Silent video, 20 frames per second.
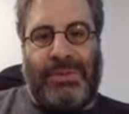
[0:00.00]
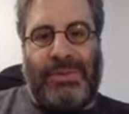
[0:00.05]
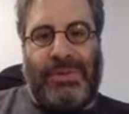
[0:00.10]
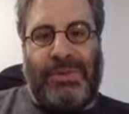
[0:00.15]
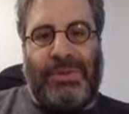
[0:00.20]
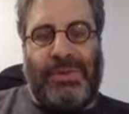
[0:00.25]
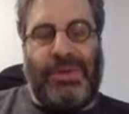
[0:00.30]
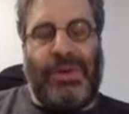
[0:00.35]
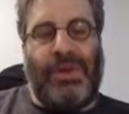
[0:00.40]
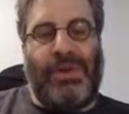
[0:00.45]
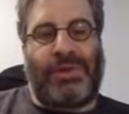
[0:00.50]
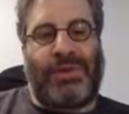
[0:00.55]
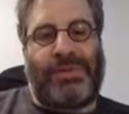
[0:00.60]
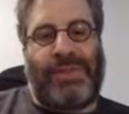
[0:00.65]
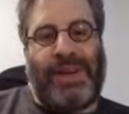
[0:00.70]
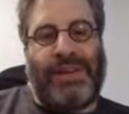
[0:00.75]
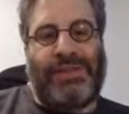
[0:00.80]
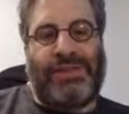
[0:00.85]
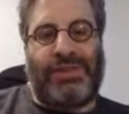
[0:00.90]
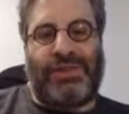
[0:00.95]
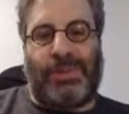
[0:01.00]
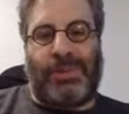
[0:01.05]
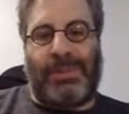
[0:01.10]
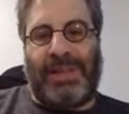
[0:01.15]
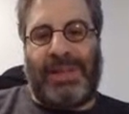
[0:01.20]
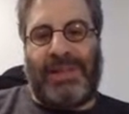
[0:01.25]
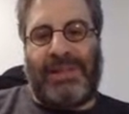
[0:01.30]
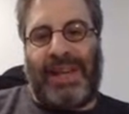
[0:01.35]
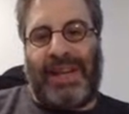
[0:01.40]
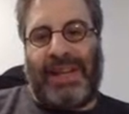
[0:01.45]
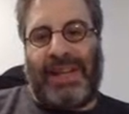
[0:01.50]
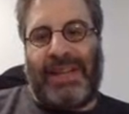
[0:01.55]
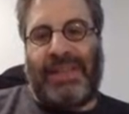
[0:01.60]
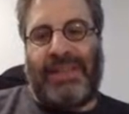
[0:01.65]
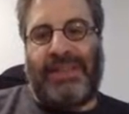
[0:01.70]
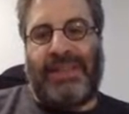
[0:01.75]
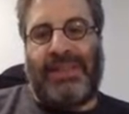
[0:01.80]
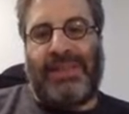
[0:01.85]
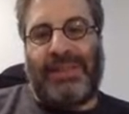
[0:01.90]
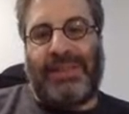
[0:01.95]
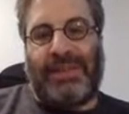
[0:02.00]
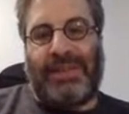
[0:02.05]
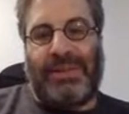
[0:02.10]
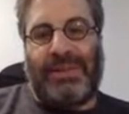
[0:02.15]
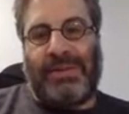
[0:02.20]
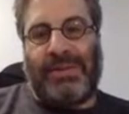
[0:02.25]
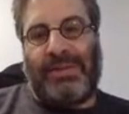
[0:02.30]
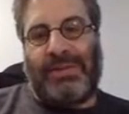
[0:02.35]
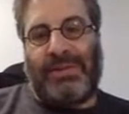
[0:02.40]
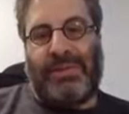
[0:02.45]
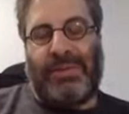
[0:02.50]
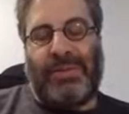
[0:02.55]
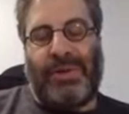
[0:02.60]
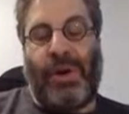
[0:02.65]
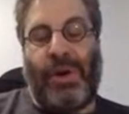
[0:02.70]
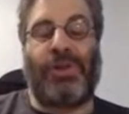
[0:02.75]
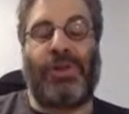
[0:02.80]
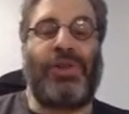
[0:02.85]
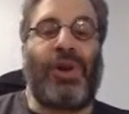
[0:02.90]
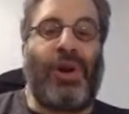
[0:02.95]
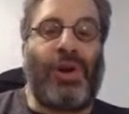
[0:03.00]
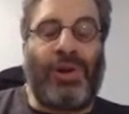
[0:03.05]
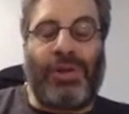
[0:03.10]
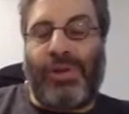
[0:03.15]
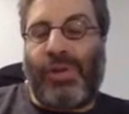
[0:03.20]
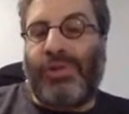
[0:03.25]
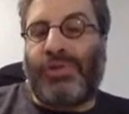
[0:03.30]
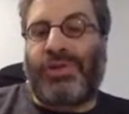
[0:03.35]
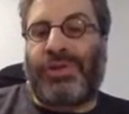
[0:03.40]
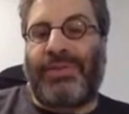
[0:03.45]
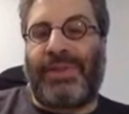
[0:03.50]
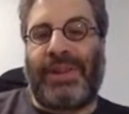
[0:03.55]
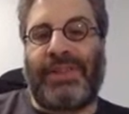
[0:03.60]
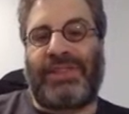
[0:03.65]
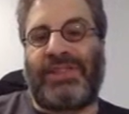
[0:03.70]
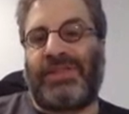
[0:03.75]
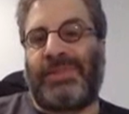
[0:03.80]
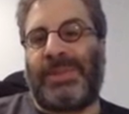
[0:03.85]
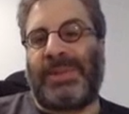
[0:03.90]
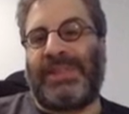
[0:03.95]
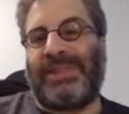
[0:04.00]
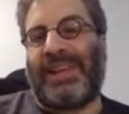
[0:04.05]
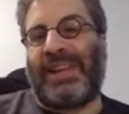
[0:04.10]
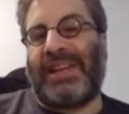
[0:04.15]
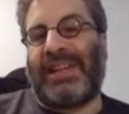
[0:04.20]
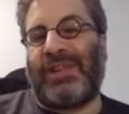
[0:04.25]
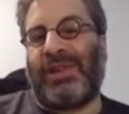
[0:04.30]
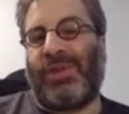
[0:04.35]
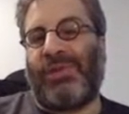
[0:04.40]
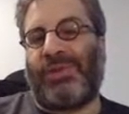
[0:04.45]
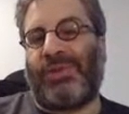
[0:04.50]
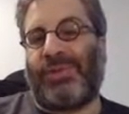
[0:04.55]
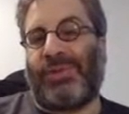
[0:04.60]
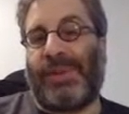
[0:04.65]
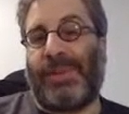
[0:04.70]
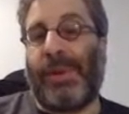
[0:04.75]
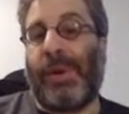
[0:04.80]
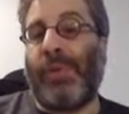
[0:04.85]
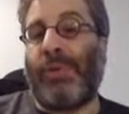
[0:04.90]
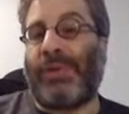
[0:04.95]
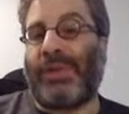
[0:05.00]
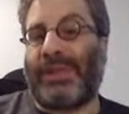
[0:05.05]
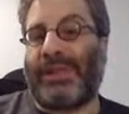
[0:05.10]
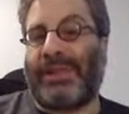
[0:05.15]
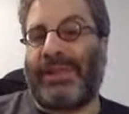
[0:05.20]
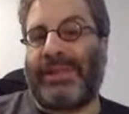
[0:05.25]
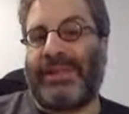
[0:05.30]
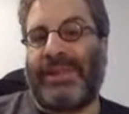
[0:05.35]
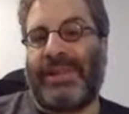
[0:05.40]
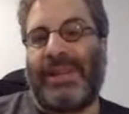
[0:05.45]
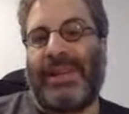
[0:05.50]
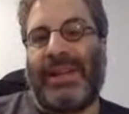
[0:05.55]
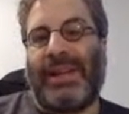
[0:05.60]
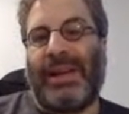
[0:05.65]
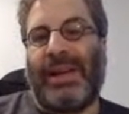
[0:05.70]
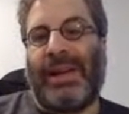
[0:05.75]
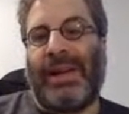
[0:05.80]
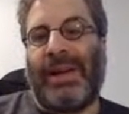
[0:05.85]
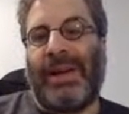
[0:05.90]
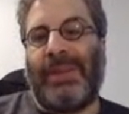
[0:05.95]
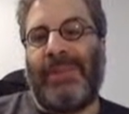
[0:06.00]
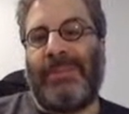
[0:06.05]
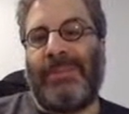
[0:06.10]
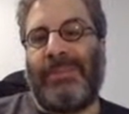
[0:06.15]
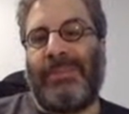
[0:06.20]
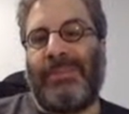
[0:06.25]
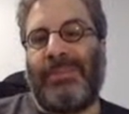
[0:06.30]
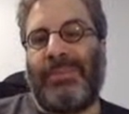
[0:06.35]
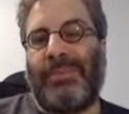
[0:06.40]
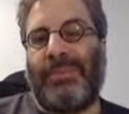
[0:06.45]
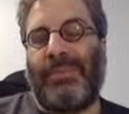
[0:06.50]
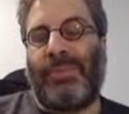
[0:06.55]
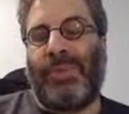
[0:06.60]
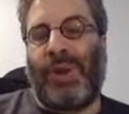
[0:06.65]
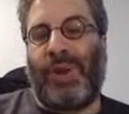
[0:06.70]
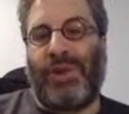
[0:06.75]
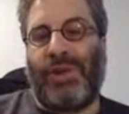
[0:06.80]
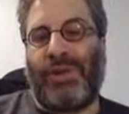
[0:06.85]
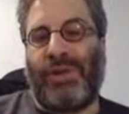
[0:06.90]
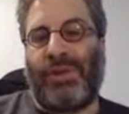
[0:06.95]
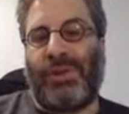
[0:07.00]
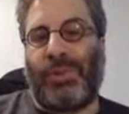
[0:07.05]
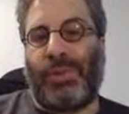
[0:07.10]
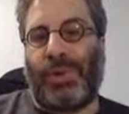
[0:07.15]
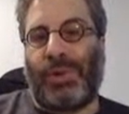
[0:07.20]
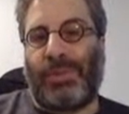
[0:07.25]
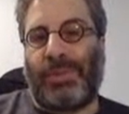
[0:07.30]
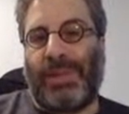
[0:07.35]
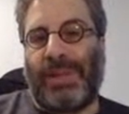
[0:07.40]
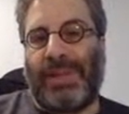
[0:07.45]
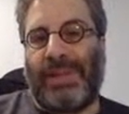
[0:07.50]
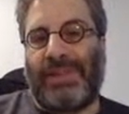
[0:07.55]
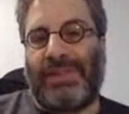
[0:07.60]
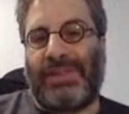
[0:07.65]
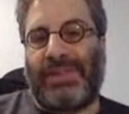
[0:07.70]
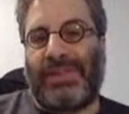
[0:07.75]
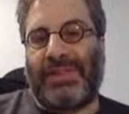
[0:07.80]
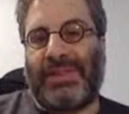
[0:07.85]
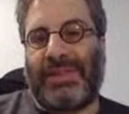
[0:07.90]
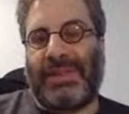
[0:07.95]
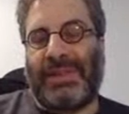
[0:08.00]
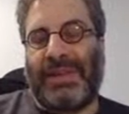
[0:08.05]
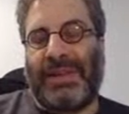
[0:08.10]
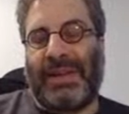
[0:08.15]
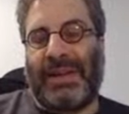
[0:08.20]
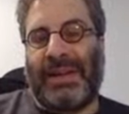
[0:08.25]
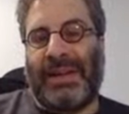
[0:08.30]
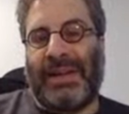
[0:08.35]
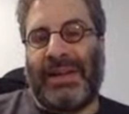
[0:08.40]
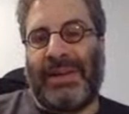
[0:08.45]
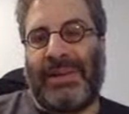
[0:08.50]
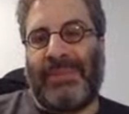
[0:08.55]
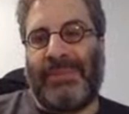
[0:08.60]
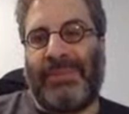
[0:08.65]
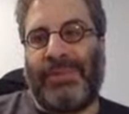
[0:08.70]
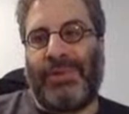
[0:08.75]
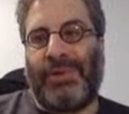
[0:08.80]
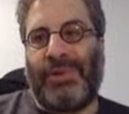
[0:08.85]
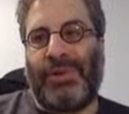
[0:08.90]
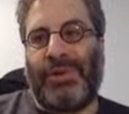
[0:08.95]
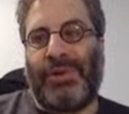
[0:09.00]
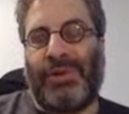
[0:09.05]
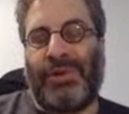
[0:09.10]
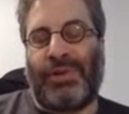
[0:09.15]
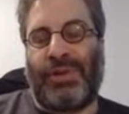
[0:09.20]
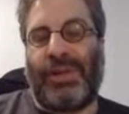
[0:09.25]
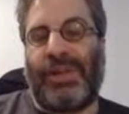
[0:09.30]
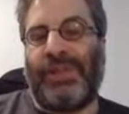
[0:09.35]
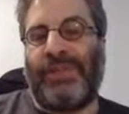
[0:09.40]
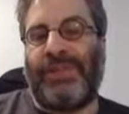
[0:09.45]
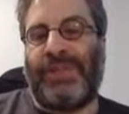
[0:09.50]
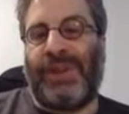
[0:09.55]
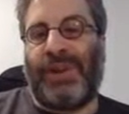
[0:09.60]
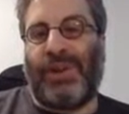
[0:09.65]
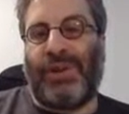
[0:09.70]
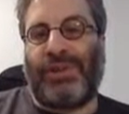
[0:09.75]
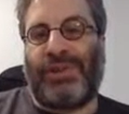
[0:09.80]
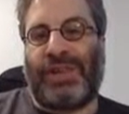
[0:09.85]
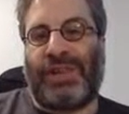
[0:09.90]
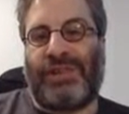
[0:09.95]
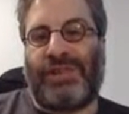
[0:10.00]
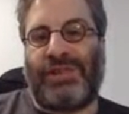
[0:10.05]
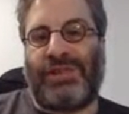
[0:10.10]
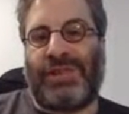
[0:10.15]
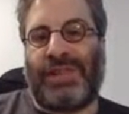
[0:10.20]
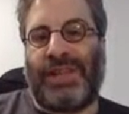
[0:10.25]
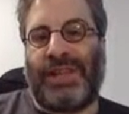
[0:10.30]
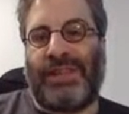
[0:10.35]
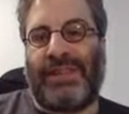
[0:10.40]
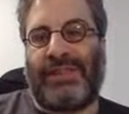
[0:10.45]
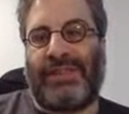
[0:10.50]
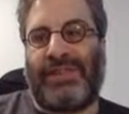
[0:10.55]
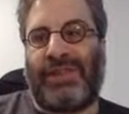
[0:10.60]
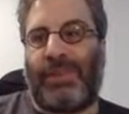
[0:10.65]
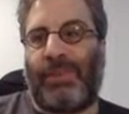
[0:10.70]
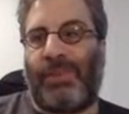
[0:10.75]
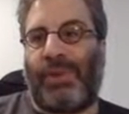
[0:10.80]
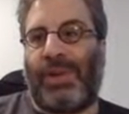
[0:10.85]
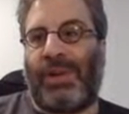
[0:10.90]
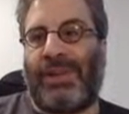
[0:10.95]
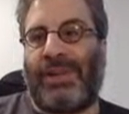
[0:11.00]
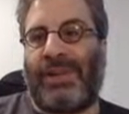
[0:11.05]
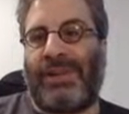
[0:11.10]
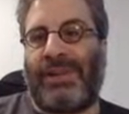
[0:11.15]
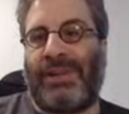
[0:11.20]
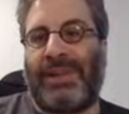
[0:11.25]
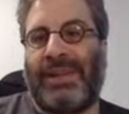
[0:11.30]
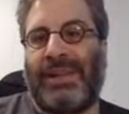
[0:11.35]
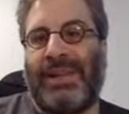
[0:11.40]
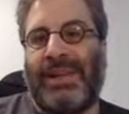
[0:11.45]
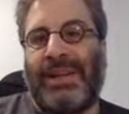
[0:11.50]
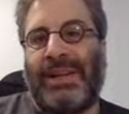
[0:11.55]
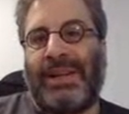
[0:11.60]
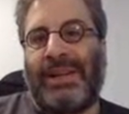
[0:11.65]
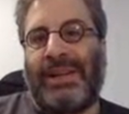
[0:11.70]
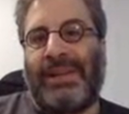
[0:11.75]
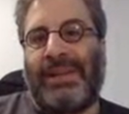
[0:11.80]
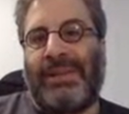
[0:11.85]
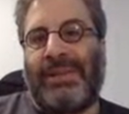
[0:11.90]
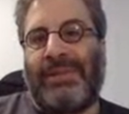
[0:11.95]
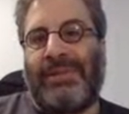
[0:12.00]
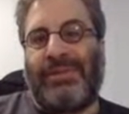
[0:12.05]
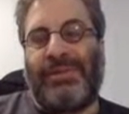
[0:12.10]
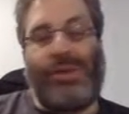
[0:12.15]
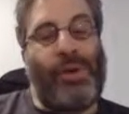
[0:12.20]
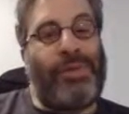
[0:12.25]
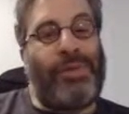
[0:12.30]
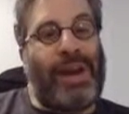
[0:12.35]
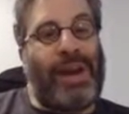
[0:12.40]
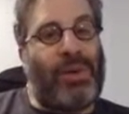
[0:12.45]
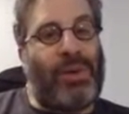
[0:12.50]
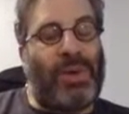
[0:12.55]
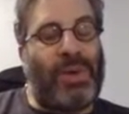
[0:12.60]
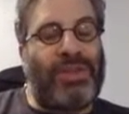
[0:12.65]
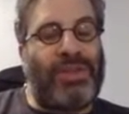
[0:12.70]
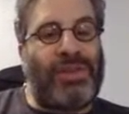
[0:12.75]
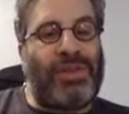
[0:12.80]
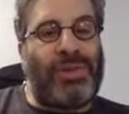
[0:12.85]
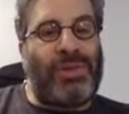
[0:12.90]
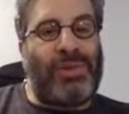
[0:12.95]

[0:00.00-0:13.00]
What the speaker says: Devices are being taken. Are those devices being taken over remotely while you're in the workplace? You're in a VR session, and is someone there with you,